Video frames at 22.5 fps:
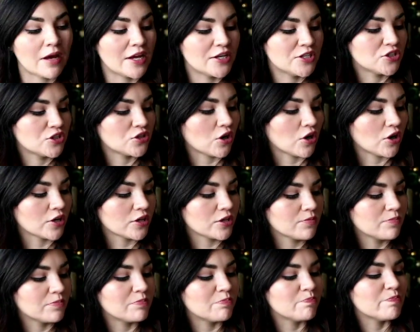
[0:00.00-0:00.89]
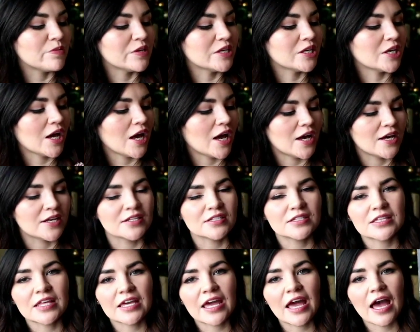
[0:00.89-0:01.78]
and dark
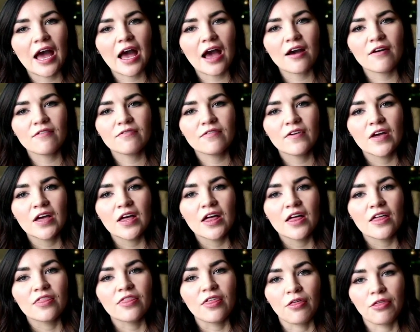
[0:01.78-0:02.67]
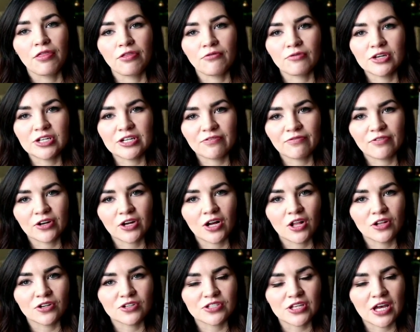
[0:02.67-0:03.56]
because they have the 3 different
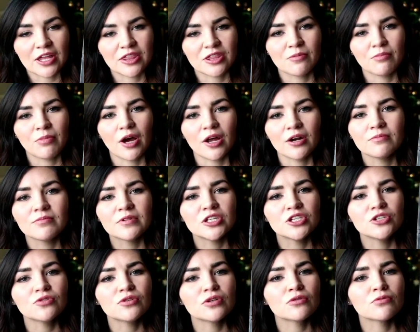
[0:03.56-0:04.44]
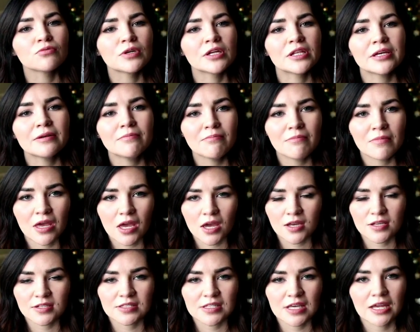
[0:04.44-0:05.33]
colors at the bottom that you can really
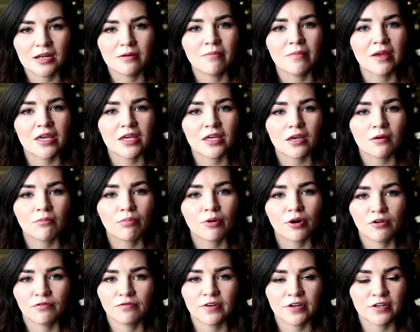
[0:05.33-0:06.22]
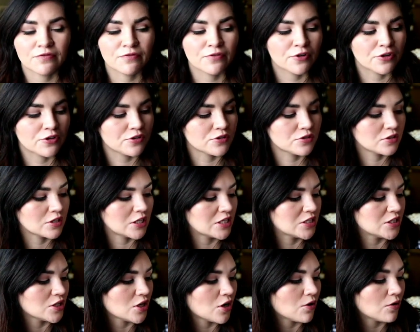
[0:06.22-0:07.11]
mix and make it perfect for your
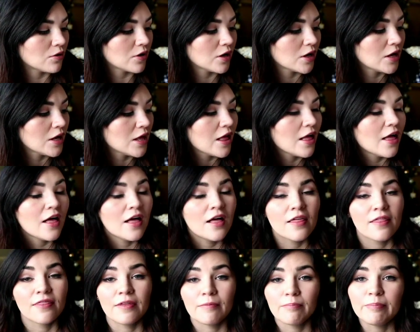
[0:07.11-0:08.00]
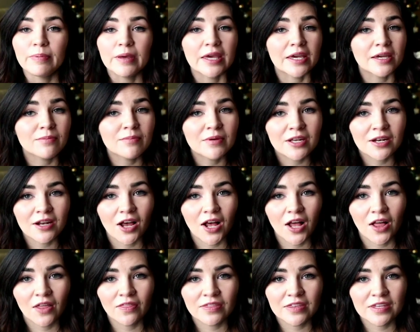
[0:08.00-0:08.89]
skin tone. The pigment
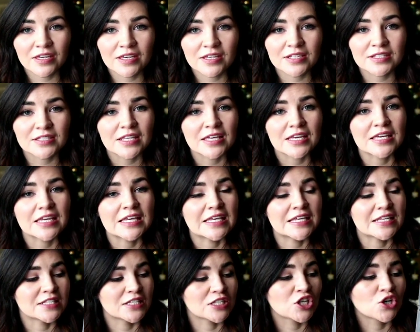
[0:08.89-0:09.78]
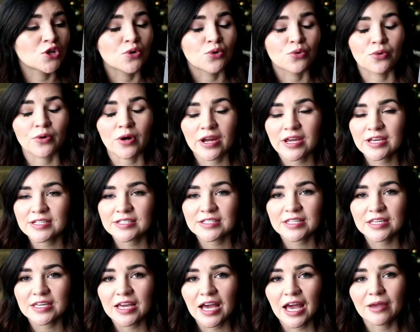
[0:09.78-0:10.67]
on these is
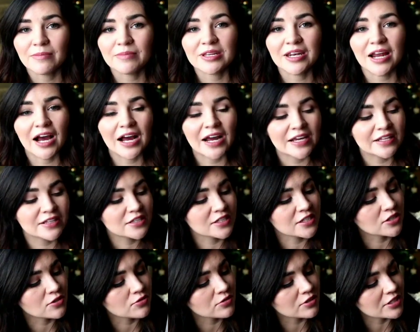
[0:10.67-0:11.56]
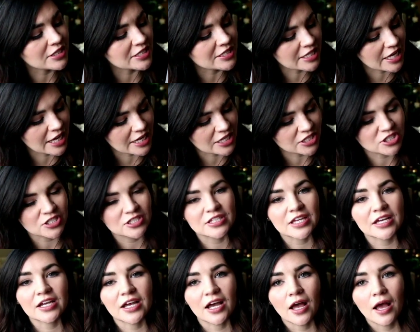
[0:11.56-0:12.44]
crazy. I mean, I literally take just
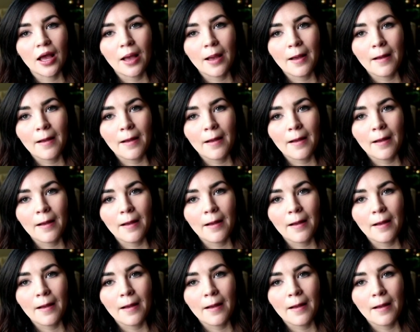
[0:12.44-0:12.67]
like a